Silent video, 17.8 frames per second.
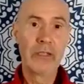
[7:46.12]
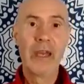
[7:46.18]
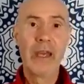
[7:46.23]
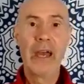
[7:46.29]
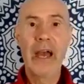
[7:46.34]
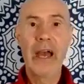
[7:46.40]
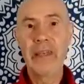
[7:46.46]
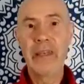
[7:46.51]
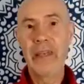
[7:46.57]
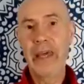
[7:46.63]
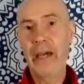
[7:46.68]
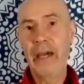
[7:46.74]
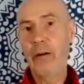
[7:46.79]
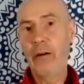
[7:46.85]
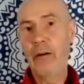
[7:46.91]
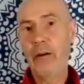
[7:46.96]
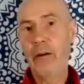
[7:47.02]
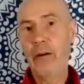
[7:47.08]
and
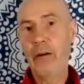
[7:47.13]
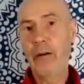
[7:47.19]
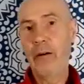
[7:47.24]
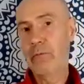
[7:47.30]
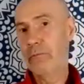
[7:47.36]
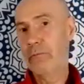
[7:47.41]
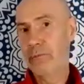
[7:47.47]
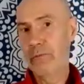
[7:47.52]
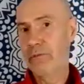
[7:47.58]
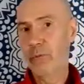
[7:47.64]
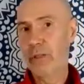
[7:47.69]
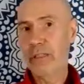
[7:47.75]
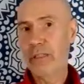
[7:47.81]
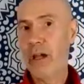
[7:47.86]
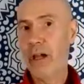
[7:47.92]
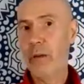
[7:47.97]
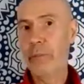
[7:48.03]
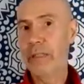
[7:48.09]
now if we're
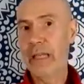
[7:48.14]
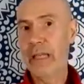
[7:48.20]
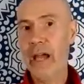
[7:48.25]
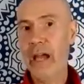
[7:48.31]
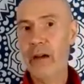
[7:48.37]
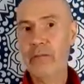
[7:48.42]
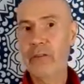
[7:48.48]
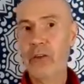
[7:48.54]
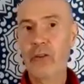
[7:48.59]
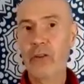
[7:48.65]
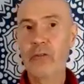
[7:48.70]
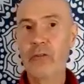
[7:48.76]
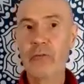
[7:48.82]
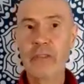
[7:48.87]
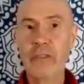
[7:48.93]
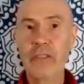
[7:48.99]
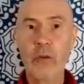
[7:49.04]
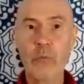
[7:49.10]
coming out of
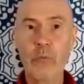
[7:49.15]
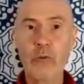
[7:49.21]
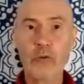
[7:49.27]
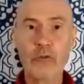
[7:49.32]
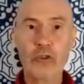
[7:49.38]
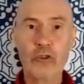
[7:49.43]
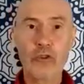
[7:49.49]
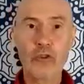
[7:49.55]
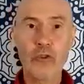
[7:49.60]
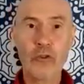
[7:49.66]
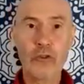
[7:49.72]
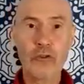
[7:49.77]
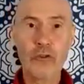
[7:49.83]
COVID, I'm not sure.